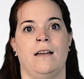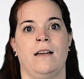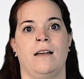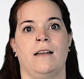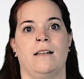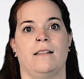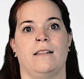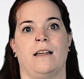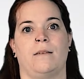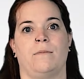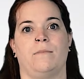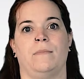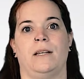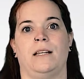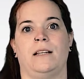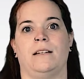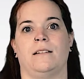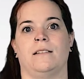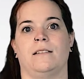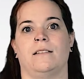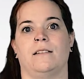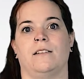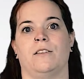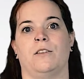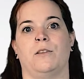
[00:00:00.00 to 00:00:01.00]
That
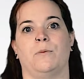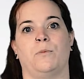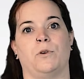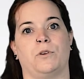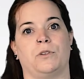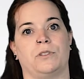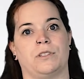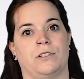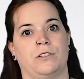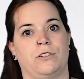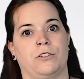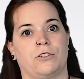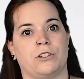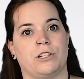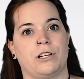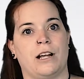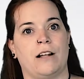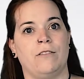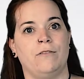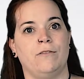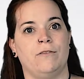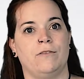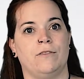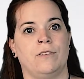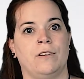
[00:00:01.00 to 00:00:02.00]
means the books in your
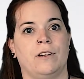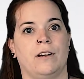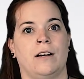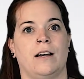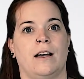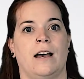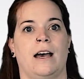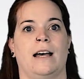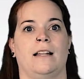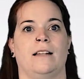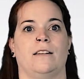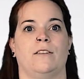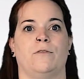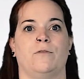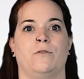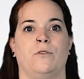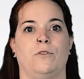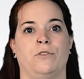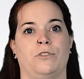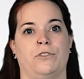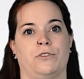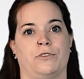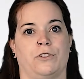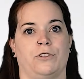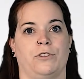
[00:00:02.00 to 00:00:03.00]
shelf and the
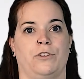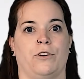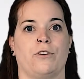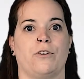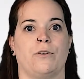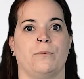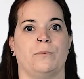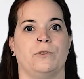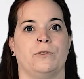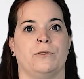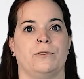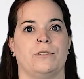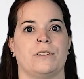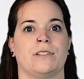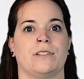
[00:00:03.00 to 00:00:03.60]
folders on your computer